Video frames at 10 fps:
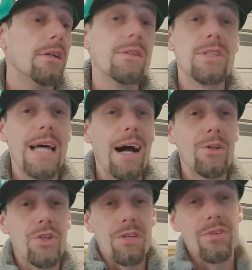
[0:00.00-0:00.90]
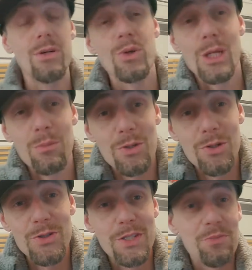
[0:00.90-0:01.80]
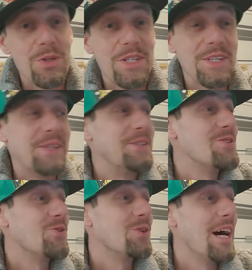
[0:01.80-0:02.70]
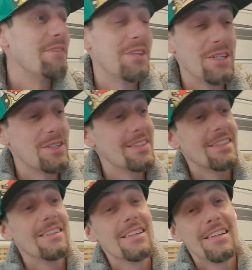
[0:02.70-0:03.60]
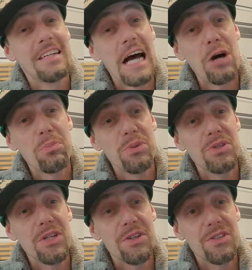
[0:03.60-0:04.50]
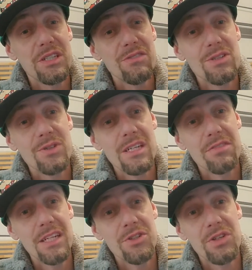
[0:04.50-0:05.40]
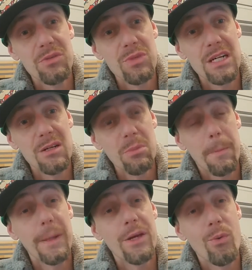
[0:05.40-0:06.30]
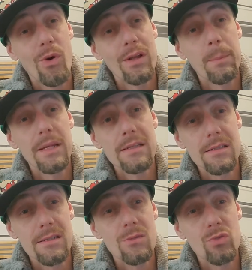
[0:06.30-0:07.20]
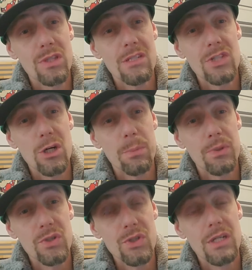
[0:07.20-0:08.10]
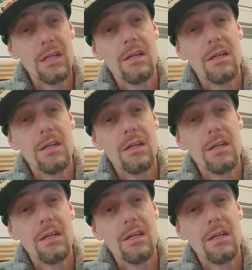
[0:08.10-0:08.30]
nostalgic video game nerds like me and you don't have these outputs on your TV, you only have HDMI, but you want to play something with these outputs,